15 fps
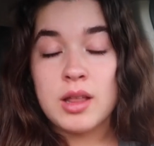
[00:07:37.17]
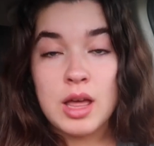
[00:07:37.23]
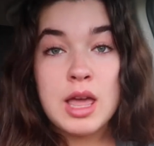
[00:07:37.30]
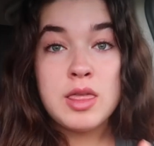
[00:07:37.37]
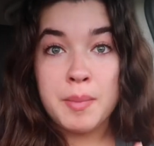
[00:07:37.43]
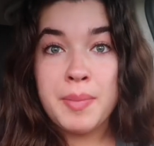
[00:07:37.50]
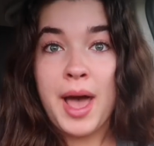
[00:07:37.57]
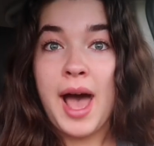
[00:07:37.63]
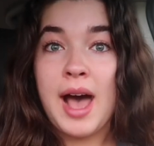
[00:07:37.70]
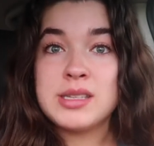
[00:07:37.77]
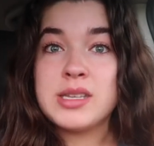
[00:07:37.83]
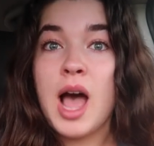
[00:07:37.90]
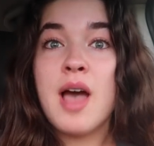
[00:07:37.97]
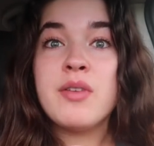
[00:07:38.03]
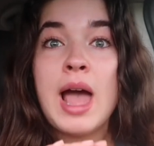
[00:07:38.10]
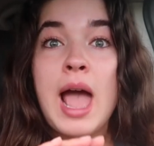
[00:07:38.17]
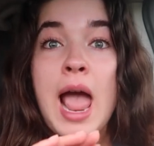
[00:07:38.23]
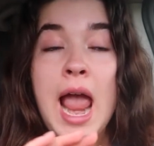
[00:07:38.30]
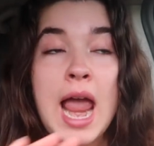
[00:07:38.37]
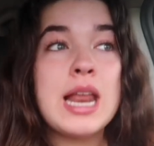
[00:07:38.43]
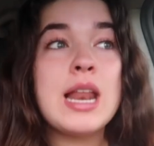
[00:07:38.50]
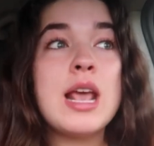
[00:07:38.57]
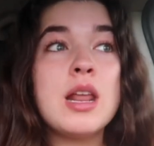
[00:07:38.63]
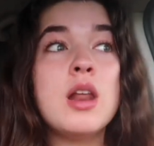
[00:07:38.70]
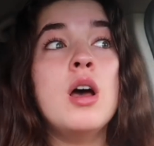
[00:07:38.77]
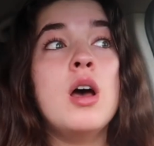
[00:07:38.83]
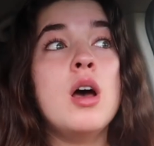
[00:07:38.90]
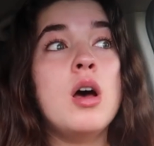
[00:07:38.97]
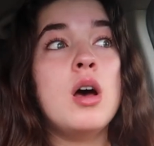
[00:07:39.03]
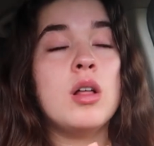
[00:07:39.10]
in the past, I've hated,
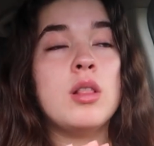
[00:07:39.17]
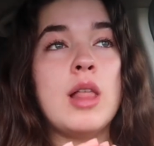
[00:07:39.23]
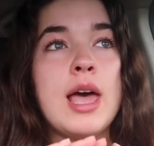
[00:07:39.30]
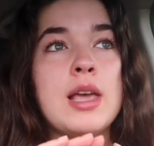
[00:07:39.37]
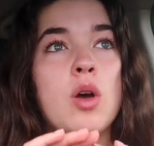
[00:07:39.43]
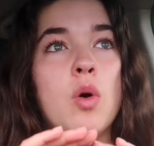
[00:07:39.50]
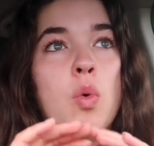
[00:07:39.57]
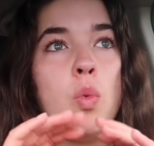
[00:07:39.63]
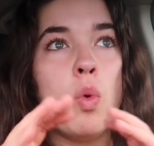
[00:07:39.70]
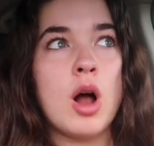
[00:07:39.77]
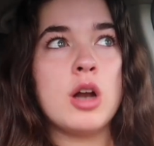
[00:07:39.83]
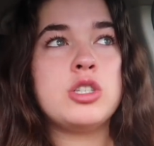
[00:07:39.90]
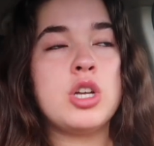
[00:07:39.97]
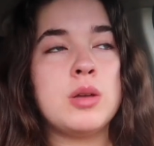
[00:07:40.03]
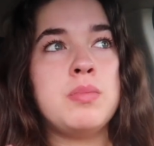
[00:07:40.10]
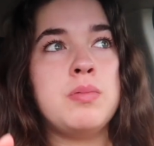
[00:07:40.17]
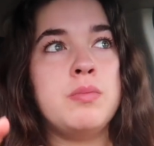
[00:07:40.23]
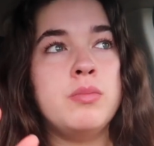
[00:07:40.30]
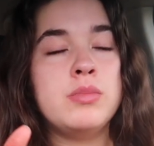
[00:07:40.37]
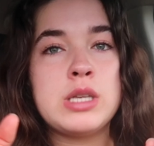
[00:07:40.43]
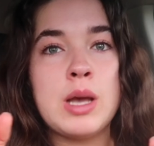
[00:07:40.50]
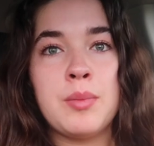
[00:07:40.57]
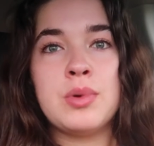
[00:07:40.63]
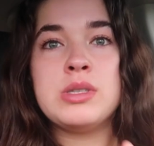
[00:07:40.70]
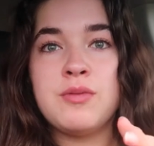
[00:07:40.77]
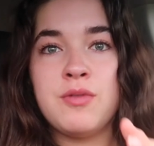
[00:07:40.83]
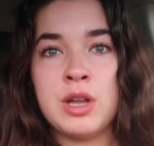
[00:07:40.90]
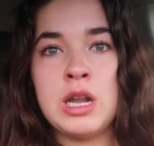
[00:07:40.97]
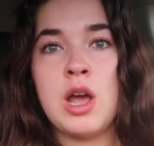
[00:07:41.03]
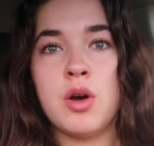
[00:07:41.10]
like, watching
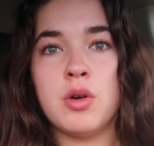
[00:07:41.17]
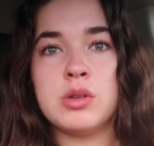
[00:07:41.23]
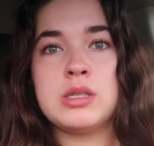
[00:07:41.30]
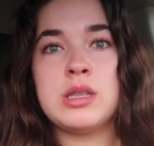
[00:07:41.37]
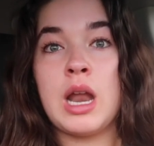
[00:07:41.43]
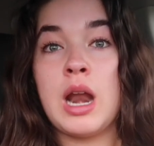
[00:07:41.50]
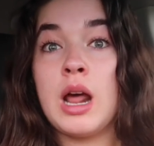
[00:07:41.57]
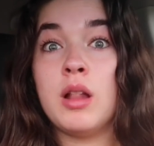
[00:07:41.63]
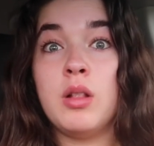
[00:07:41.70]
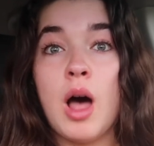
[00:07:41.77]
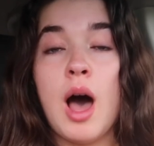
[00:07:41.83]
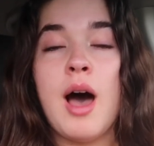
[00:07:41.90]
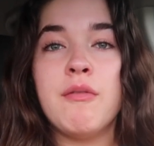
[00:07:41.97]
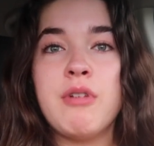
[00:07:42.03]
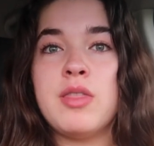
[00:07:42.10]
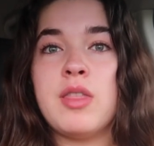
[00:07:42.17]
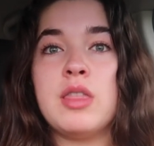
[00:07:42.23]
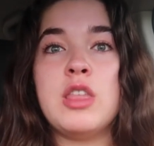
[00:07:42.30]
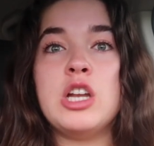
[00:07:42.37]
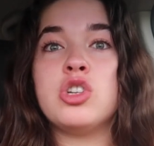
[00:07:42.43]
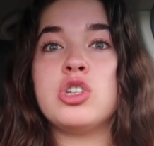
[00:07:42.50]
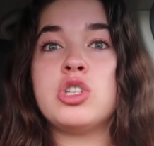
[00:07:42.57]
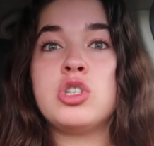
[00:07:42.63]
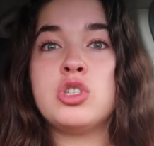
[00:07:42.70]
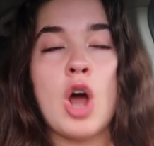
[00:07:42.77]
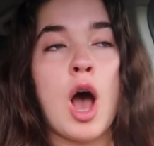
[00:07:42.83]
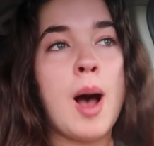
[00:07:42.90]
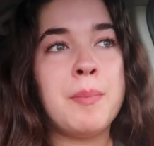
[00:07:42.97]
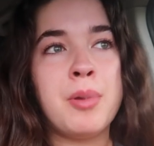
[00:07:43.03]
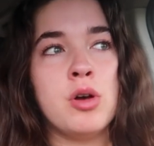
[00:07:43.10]
someone's videos that I love, and then they just
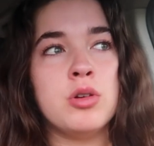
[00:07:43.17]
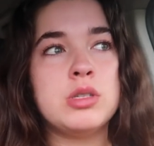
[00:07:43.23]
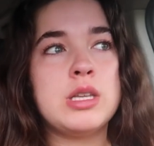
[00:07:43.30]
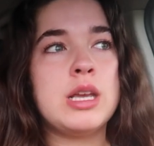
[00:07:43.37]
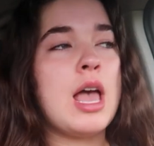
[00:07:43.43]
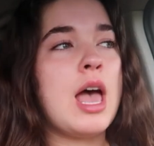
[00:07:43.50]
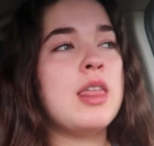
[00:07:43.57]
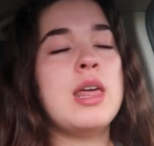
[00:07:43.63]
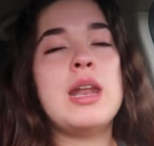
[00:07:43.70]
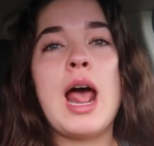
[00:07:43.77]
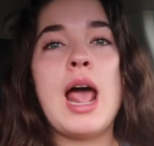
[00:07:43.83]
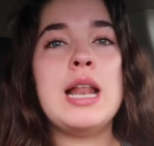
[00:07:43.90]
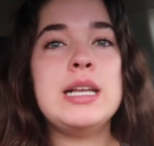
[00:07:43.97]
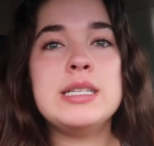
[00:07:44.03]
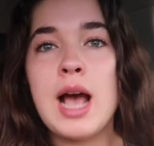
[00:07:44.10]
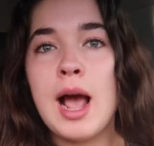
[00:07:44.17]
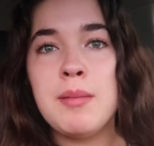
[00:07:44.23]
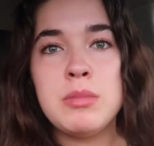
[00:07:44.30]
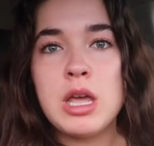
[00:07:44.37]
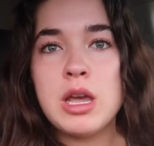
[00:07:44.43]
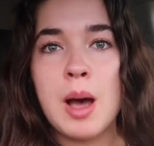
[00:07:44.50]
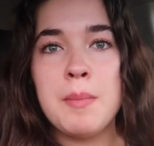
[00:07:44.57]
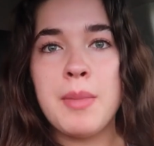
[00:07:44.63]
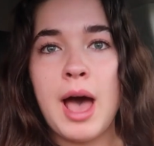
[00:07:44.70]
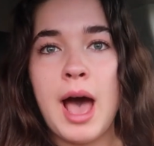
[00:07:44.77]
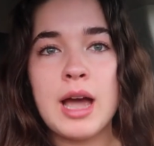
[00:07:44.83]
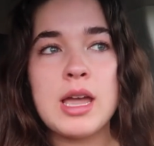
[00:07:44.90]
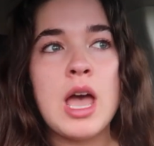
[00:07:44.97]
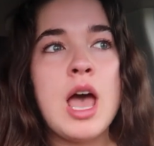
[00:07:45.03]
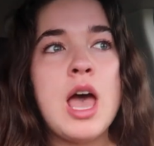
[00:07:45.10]
stop posting, and then anytime they come
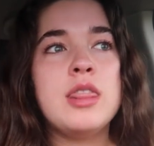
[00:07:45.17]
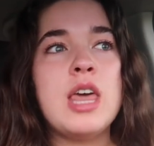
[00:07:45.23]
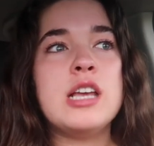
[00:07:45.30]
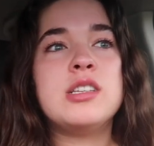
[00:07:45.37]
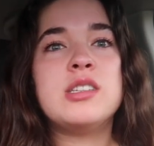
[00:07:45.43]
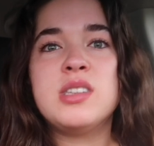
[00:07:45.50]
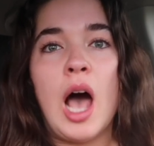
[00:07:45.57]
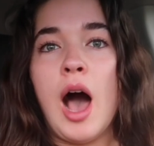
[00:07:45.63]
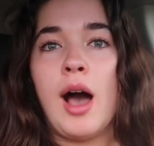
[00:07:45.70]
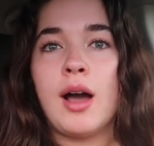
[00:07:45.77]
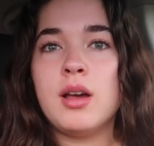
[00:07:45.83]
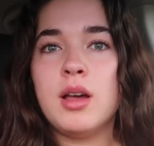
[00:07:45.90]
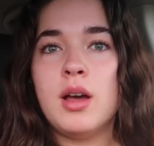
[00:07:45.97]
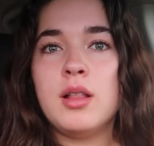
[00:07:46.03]
back, they suck.